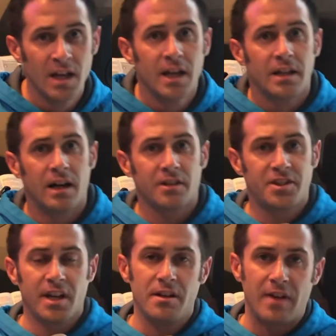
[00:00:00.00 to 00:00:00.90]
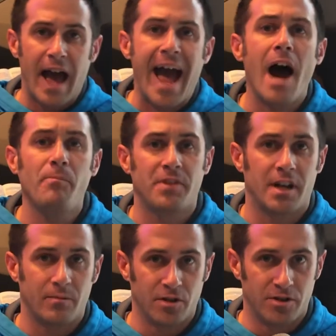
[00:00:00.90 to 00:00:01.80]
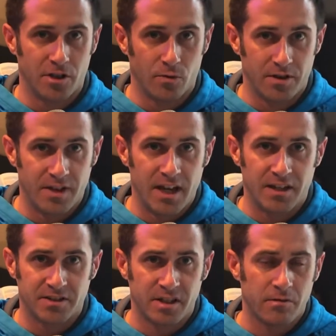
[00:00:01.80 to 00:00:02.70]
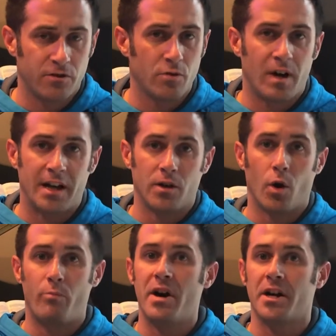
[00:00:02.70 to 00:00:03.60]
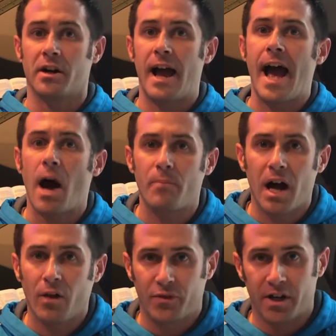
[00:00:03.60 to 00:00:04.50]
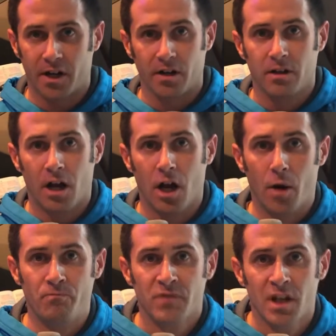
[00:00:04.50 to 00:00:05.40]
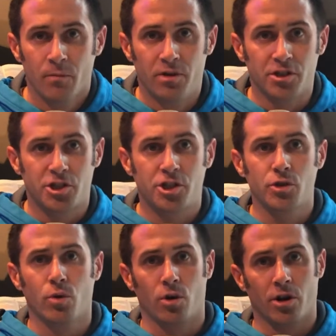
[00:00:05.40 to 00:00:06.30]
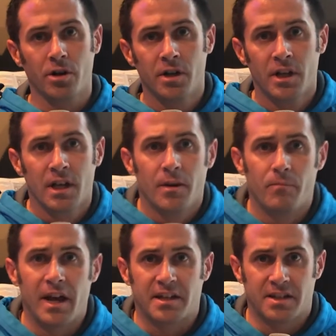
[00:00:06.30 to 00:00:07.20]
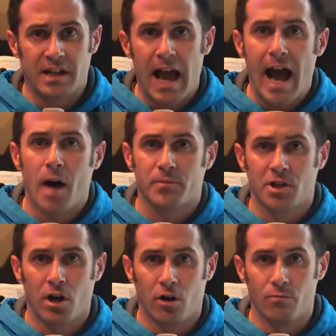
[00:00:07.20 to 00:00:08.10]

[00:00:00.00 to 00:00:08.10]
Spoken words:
Now, I'll tell you the app that I'm using with it, and some of you might know a better app out there, but Shure makes an app called